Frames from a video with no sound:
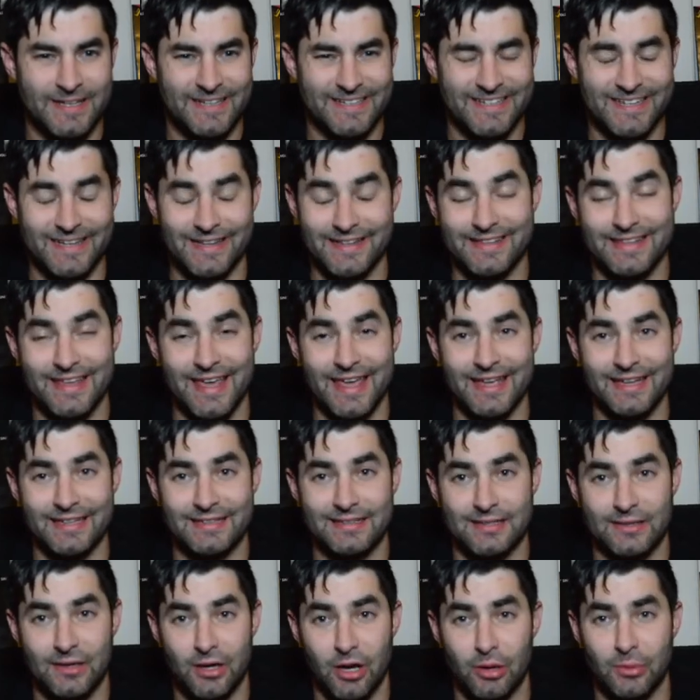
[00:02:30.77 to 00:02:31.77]

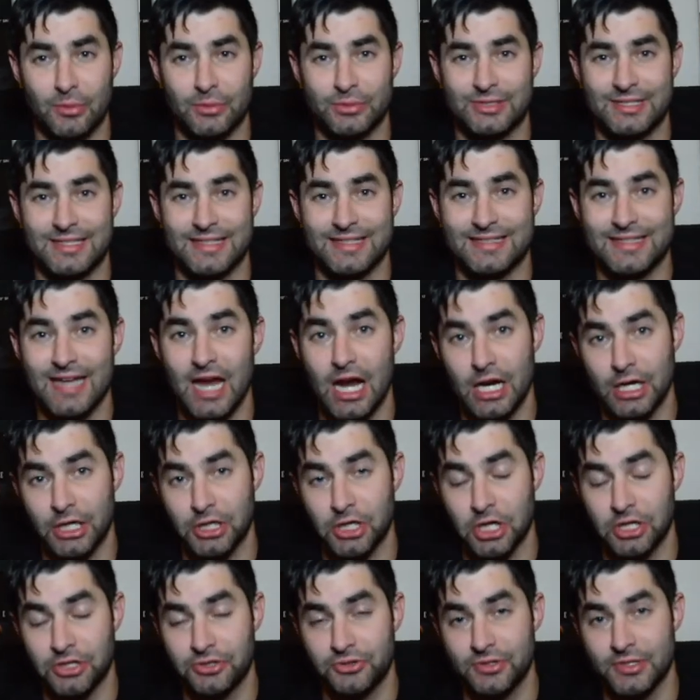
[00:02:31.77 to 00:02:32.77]
negate almost the entire
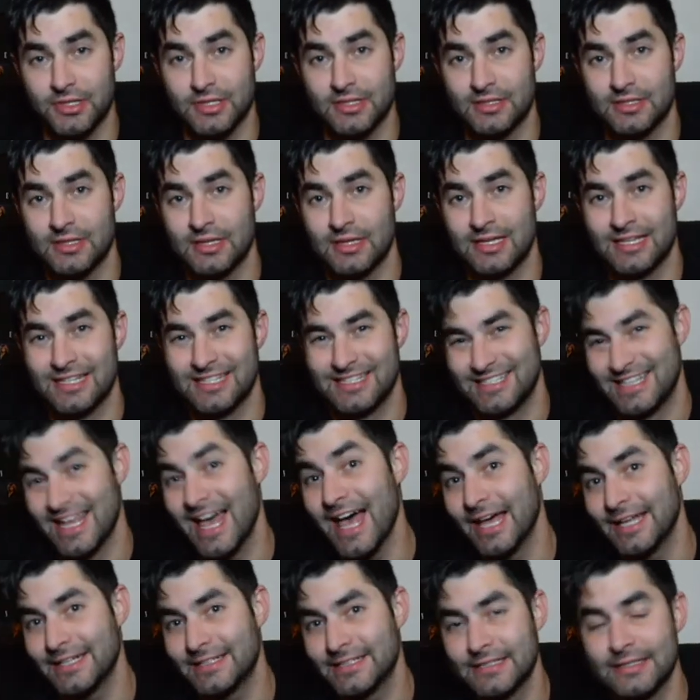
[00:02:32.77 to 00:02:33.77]
country's
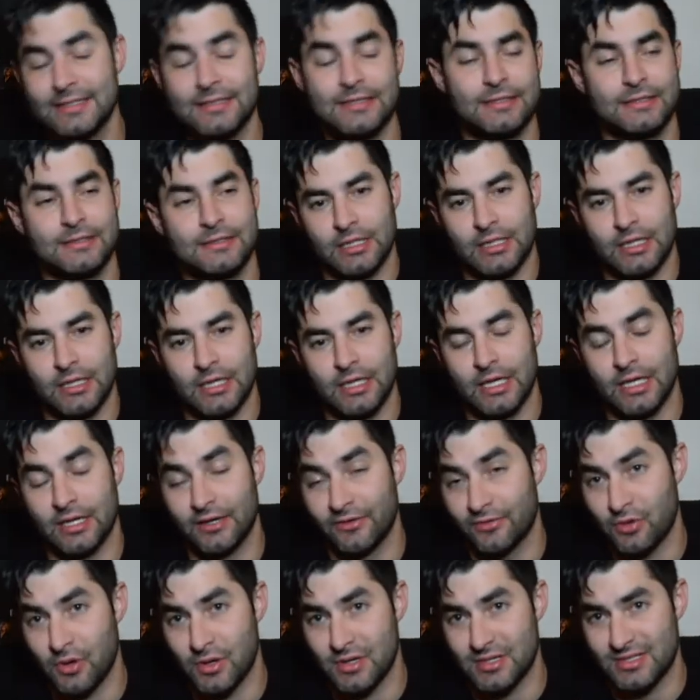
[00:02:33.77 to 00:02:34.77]
debt. And
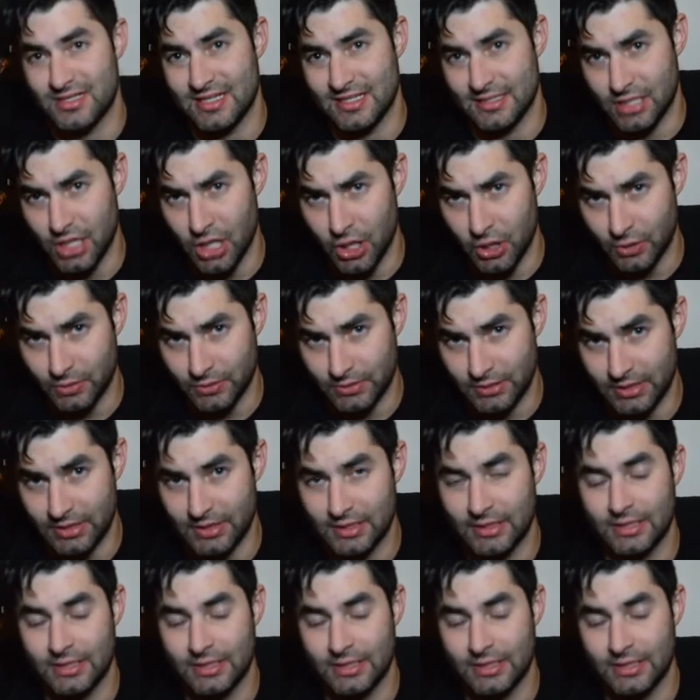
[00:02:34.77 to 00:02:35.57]
of course they don't.